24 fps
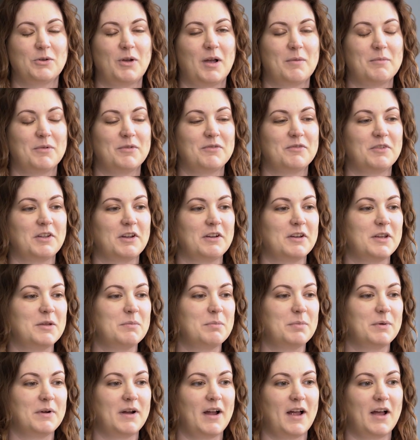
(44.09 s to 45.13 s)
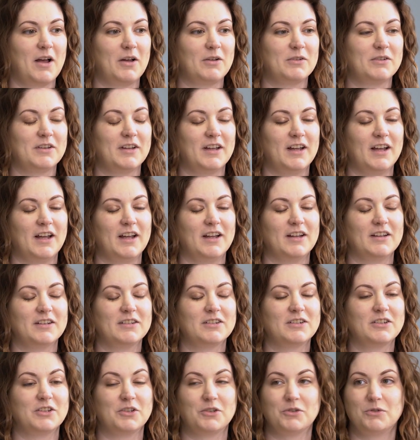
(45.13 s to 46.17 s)
I'm a very proud
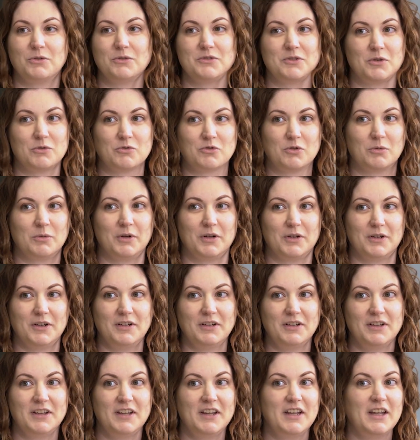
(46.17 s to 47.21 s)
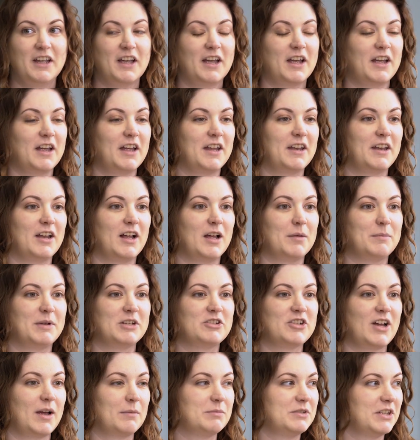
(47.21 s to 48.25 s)
clinical social worker, and my
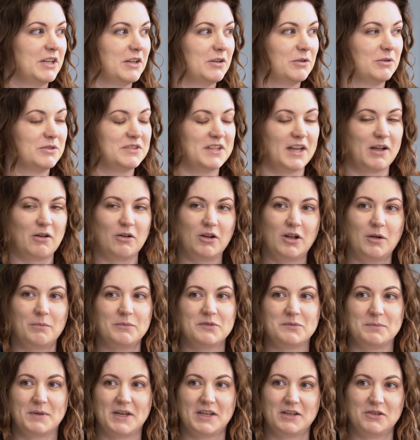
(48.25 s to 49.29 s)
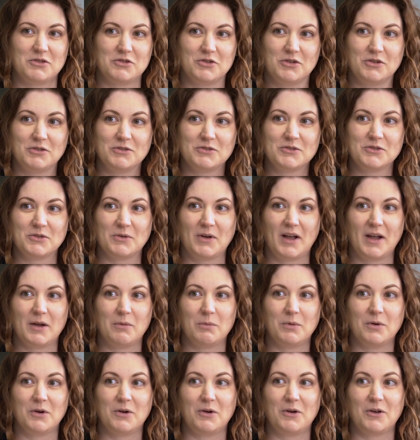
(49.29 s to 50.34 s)
job title is outcomes manager. So I
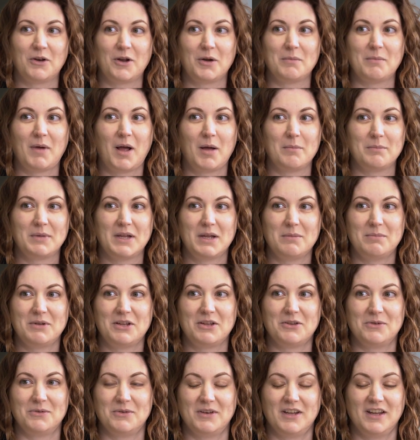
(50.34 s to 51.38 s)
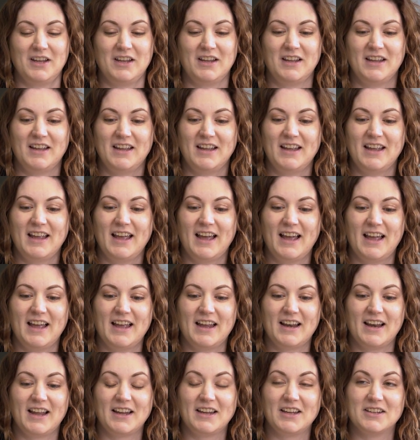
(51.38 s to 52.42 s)
work on our mom-baby unit,
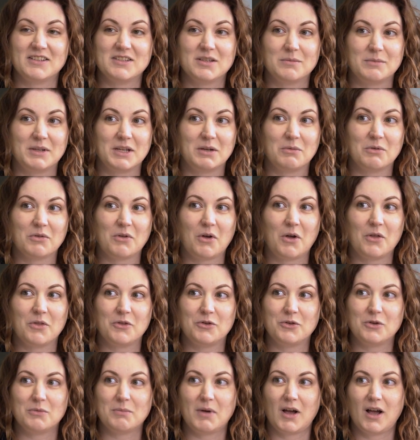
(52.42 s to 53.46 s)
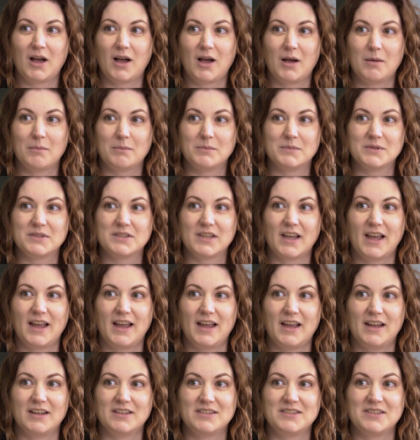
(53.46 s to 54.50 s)
and I get to meet with all the new moms
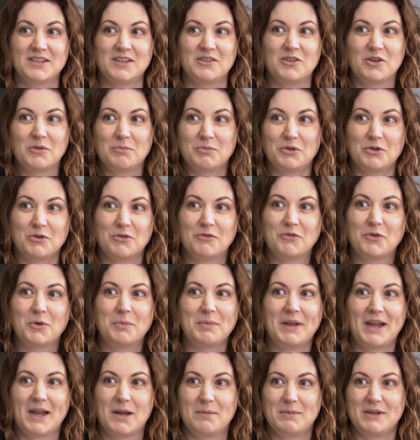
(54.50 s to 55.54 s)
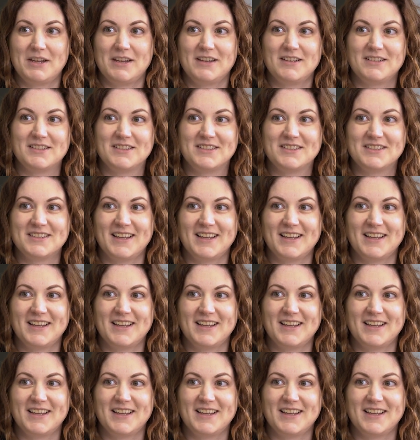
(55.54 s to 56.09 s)
and see their beautiful babies